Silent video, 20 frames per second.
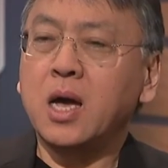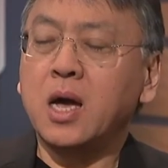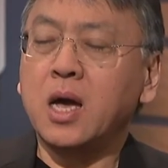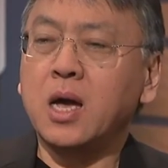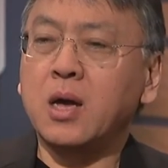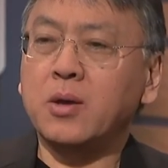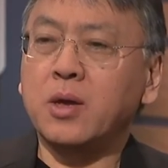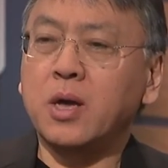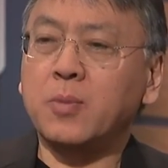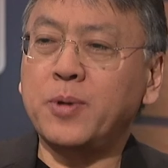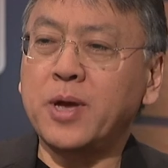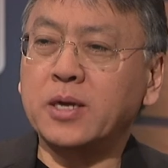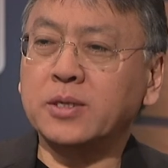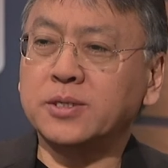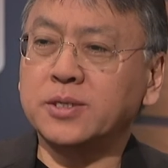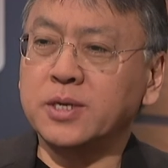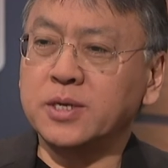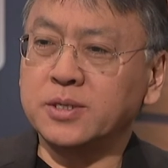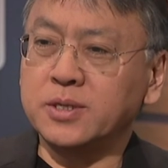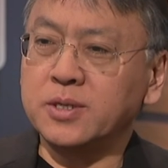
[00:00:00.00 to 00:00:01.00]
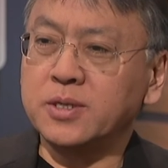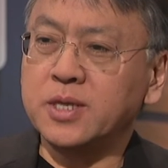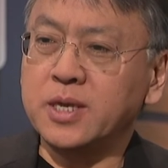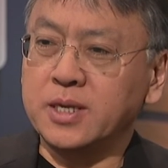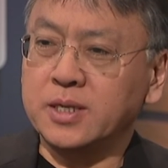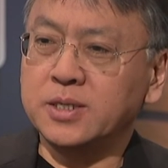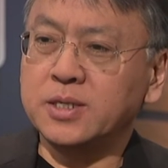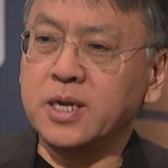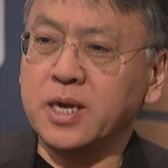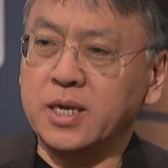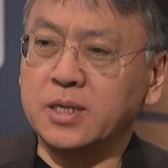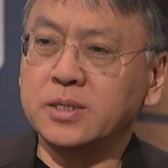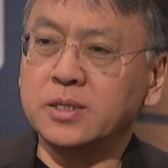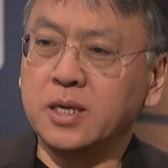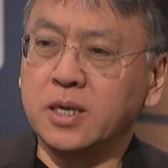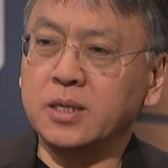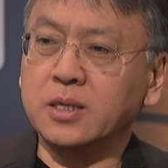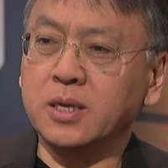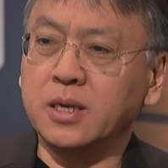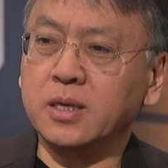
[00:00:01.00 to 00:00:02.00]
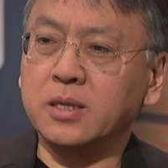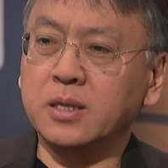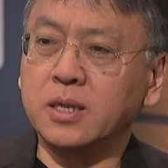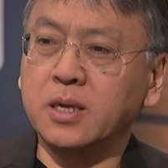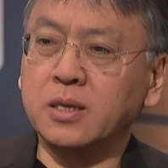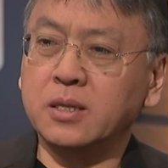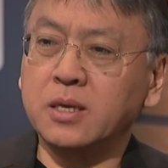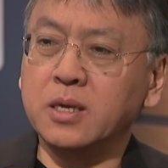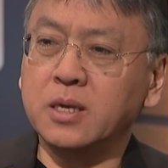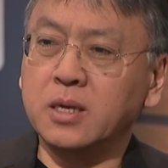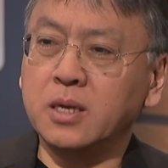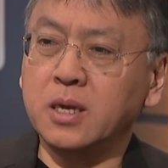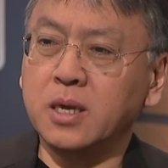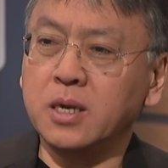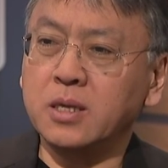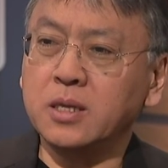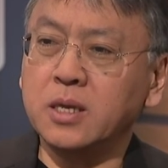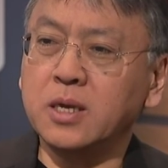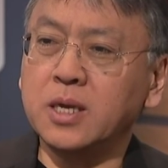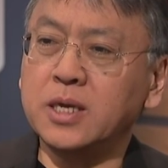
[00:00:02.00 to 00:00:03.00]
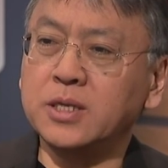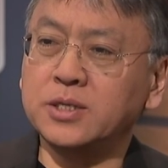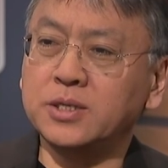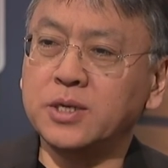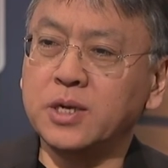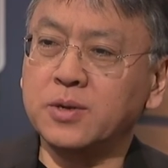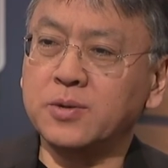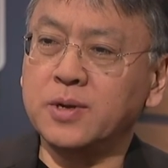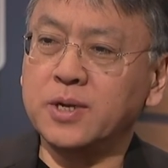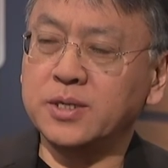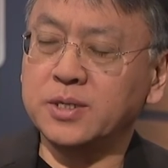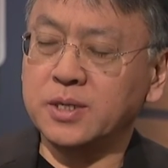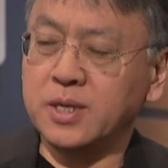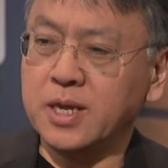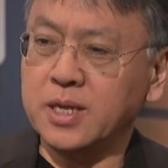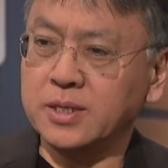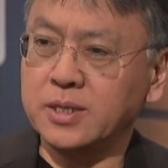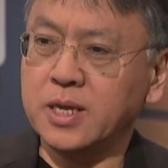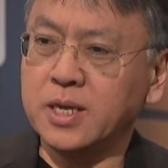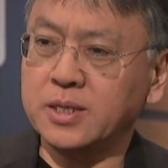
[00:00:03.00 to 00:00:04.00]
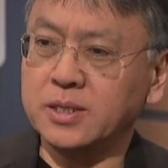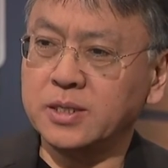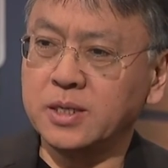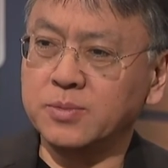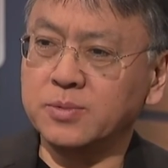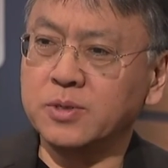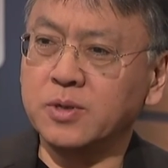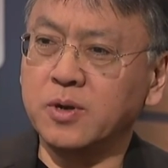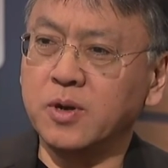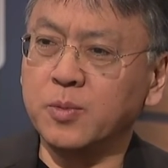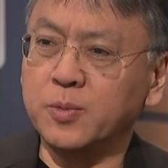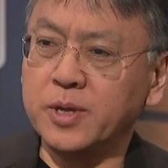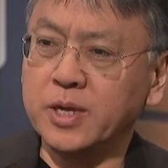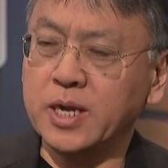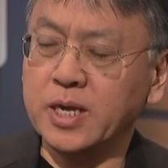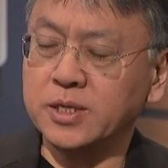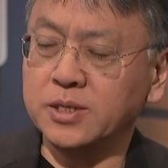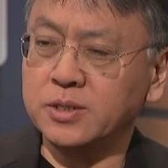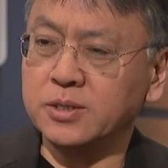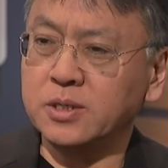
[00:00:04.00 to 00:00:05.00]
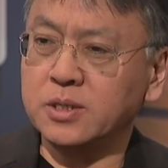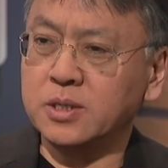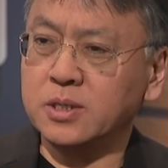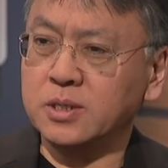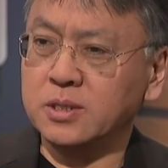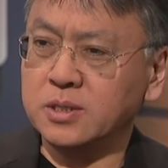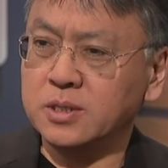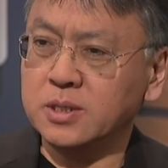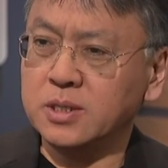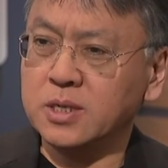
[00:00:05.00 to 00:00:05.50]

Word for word: Uh, about certain things, yes. I, I, I, think, I think each generation ha has some sort of obligation to, to